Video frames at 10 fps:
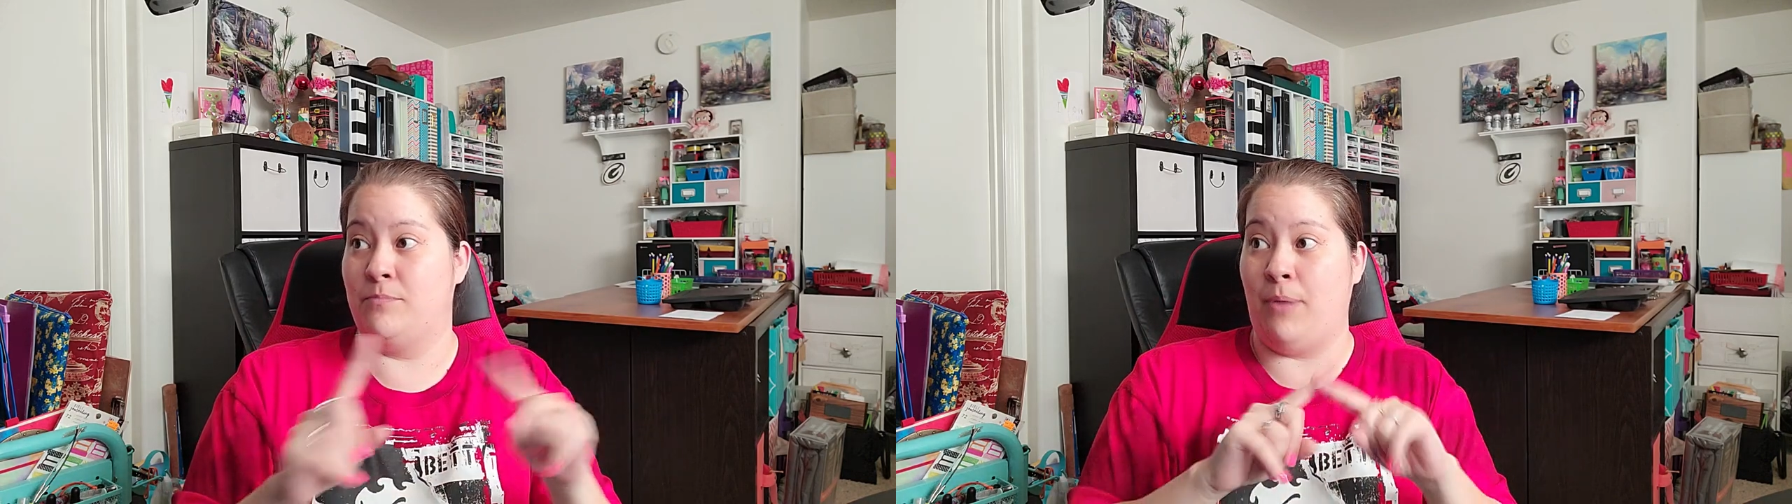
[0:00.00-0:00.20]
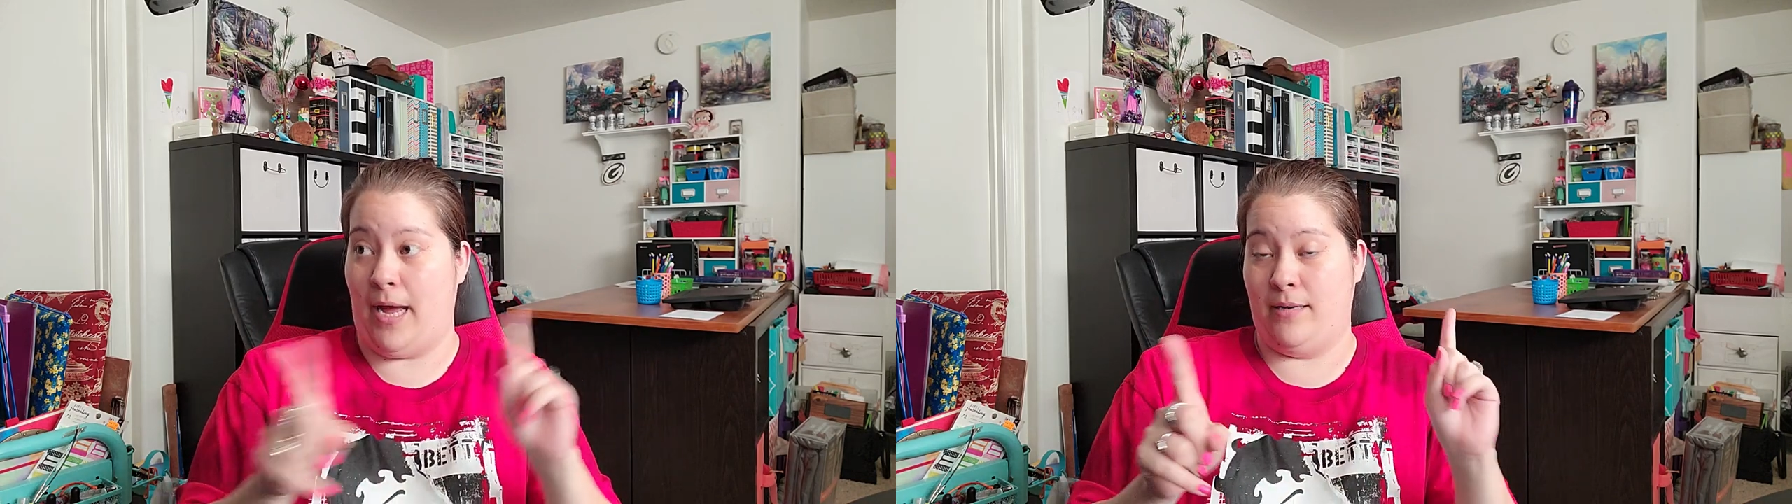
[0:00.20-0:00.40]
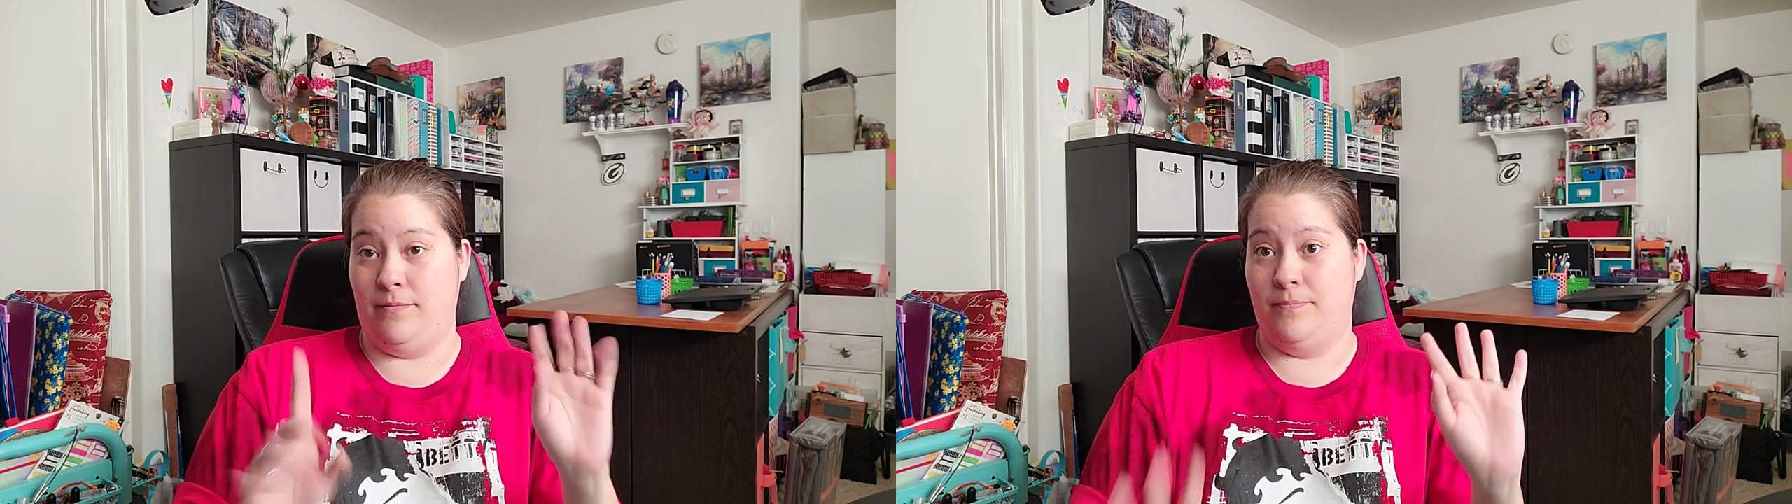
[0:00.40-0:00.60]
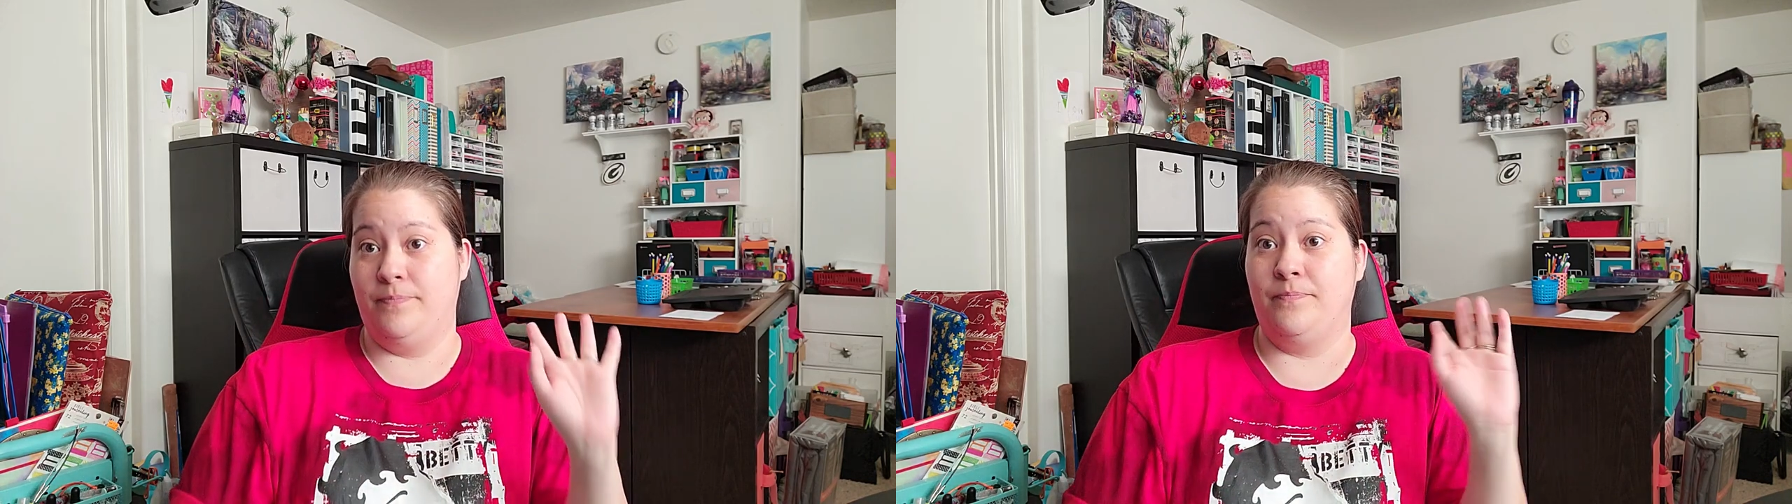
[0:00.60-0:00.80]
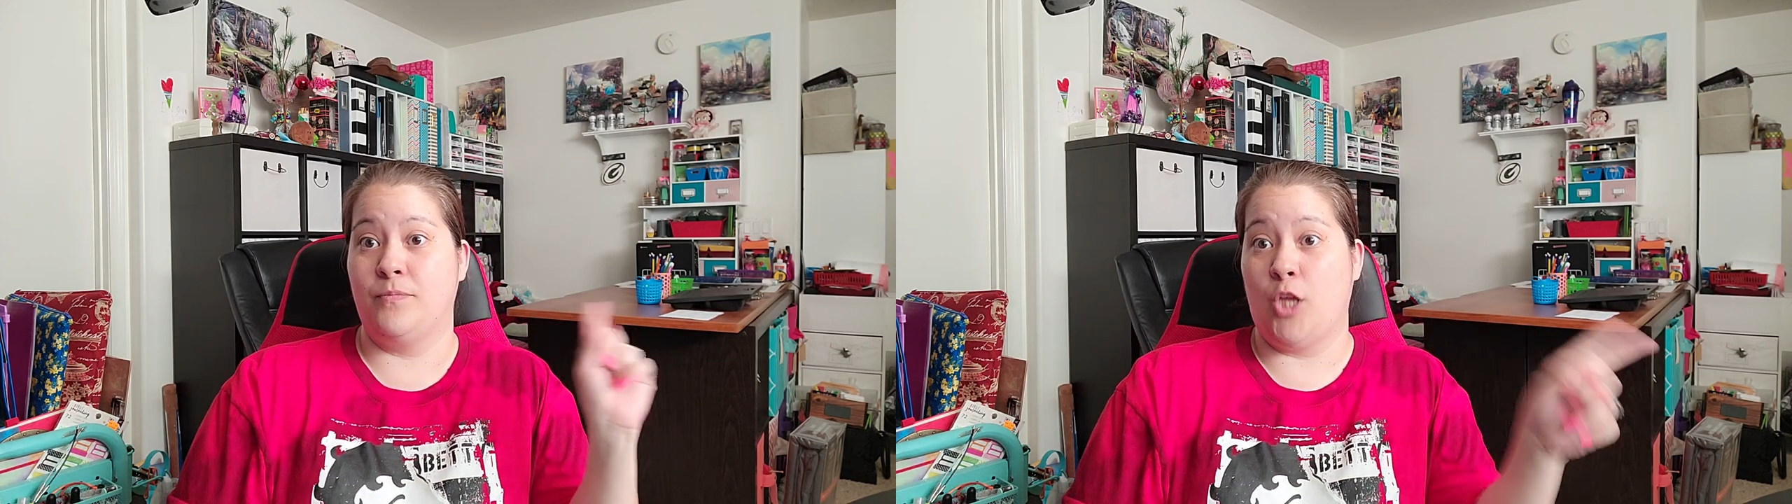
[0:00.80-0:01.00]
But
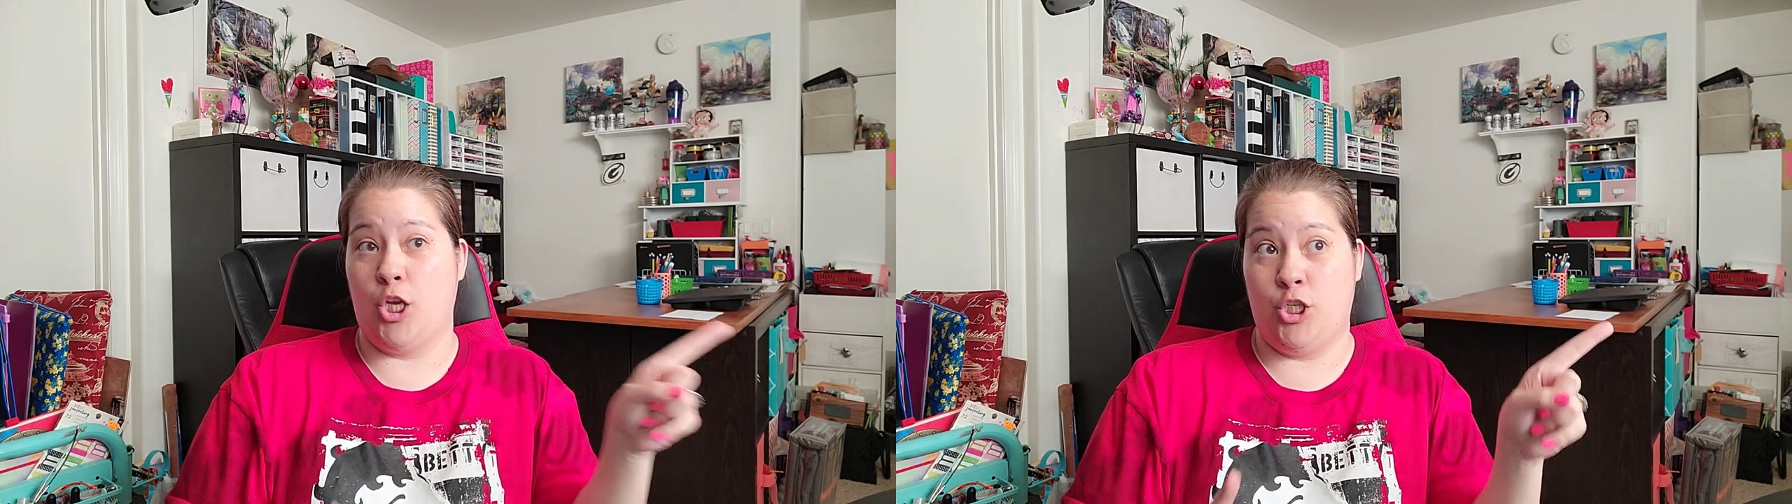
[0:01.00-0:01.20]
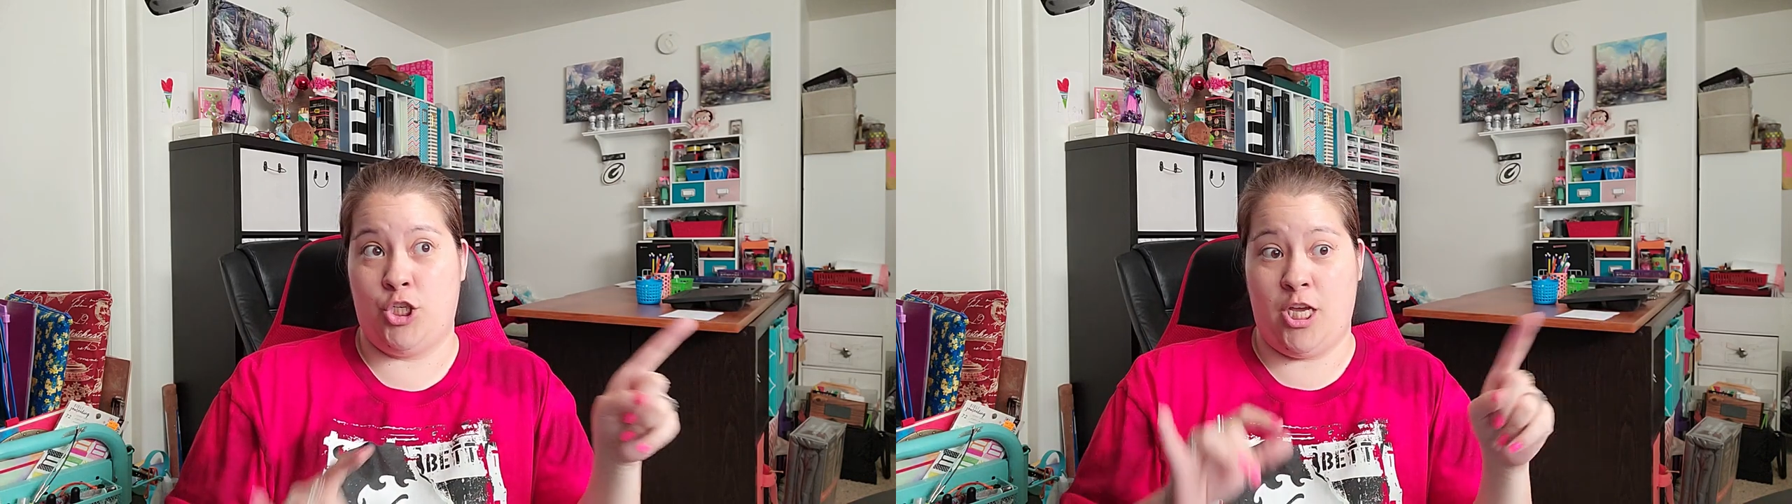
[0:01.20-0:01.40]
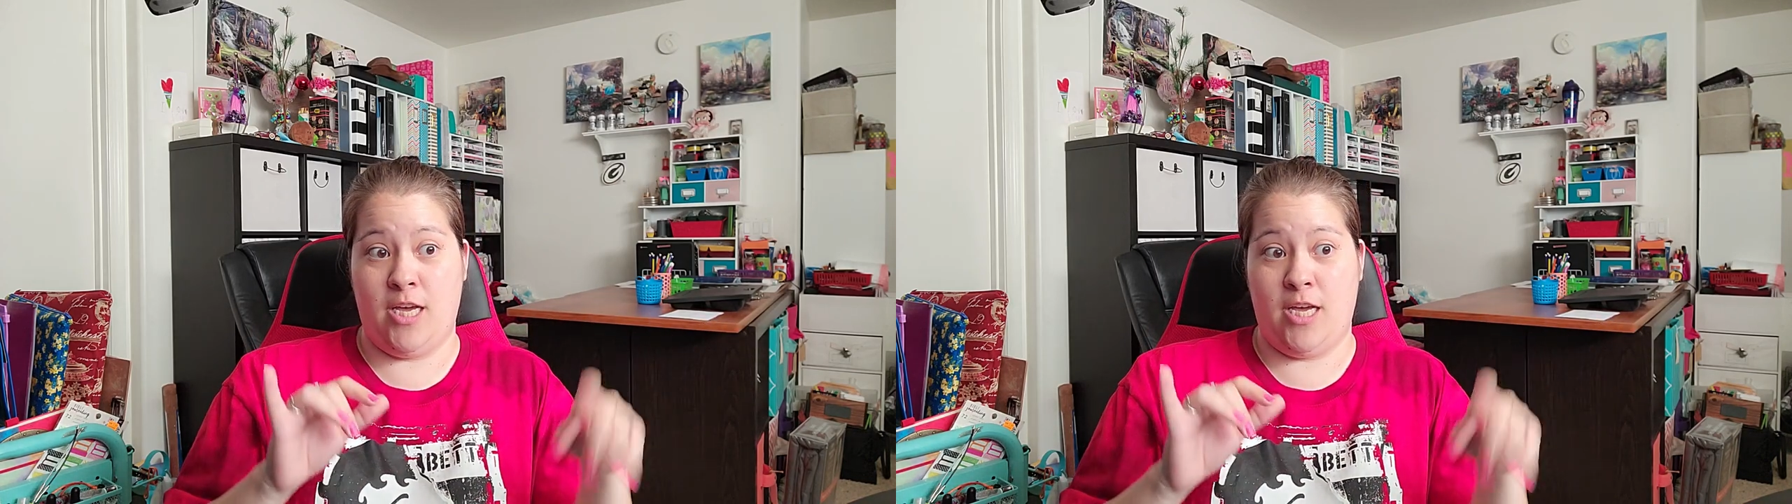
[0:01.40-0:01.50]
she